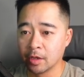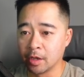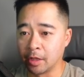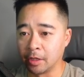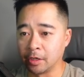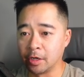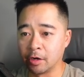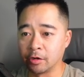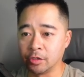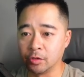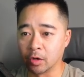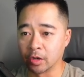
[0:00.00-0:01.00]
And then here
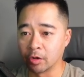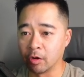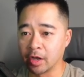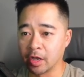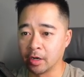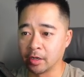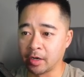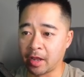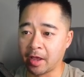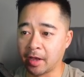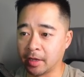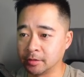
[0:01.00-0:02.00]
you want to go ahead and
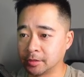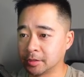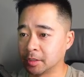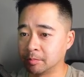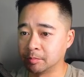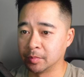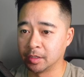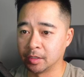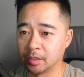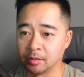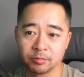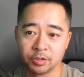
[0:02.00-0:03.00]
add some,
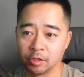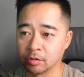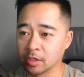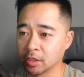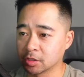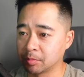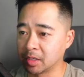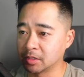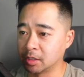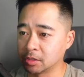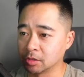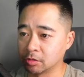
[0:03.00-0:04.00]

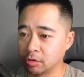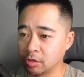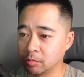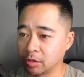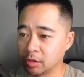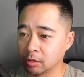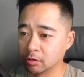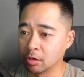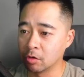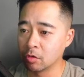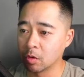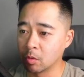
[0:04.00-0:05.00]
customization. So you can put your
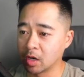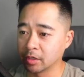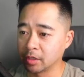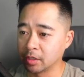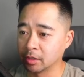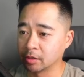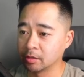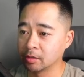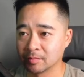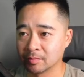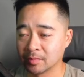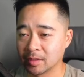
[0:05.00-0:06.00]
logo on here.
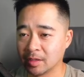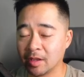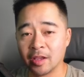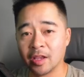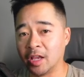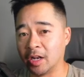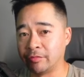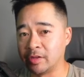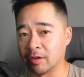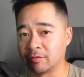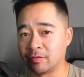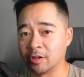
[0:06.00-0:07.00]
And if you
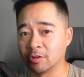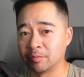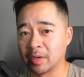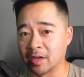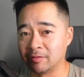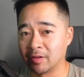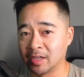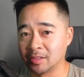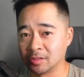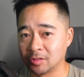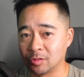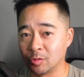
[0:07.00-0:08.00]
had followed my
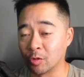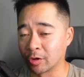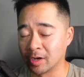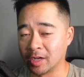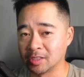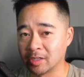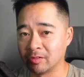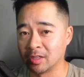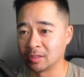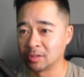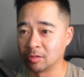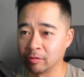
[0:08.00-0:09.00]
advice to organize everything
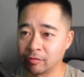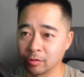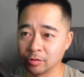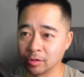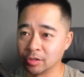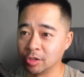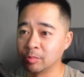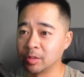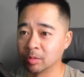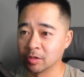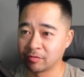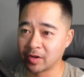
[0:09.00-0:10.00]
into a folder, you'll be
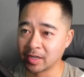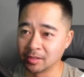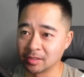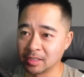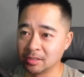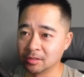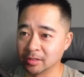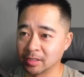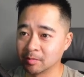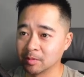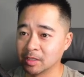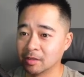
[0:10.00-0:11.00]
able to find this
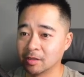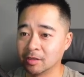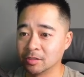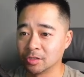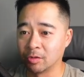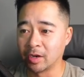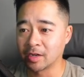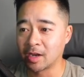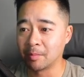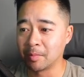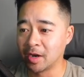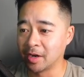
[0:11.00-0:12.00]
easily. So I
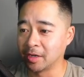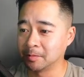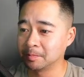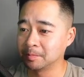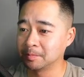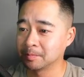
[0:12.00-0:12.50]
got mine.